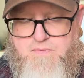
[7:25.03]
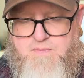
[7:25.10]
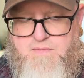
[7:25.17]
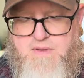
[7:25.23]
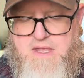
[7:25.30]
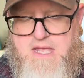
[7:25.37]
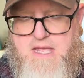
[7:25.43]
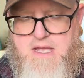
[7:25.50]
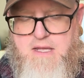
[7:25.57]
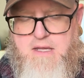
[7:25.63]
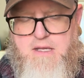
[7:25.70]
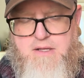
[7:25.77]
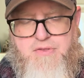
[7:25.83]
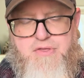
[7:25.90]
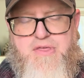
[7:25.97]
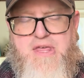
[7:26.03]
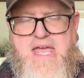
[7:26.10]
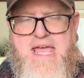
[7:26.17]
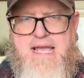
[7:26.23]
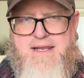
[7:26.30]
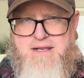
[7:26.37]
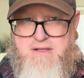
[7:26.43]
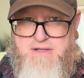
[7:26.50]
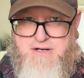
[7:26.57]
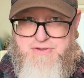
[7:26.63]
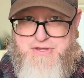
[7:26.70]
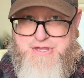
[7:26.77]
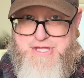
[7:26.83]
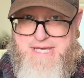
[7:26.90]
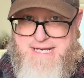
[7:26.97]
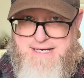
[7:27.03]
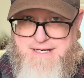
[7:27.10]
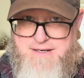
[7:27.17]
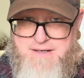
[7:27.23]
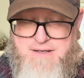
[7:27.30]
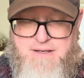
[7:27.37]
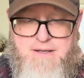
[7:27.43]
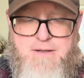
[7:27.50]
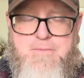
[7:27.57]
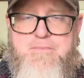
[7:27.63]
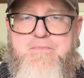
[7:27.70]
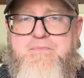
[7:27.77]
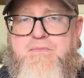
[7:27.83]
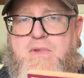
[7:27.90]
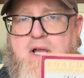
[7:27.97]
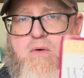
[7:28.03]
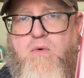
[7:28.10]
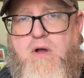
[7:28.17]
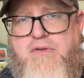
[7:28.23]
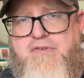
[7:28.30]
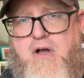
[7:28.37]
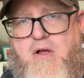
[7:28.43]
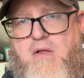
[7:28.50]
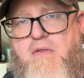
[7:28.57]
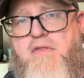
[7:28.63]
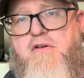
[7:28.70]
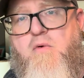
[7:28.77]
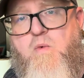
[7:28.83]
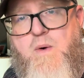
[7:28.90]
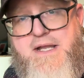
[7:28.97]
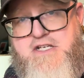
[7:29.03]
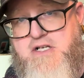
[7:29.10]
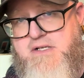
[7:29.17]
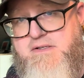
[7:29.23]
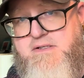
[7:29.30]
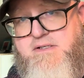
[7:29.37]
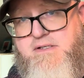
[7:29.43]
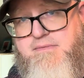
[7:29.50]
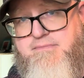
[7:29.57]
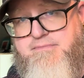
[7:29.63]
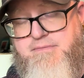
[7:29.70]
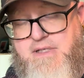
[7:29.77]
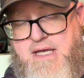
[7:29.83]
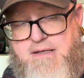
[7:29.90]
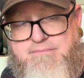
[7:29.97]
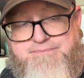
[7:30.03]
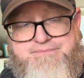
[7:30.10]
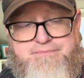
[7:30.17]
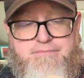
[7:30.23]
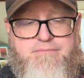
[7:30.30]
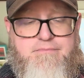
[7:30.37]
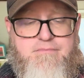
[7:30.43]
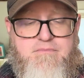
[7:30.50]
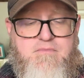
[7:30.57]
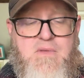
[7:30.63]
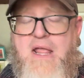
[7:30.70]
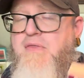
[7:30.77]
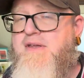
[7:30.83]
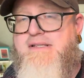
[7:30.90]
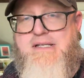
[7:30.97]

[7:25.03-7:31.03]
thick. They're thick. Roald Dahl, The Witches. Okay. This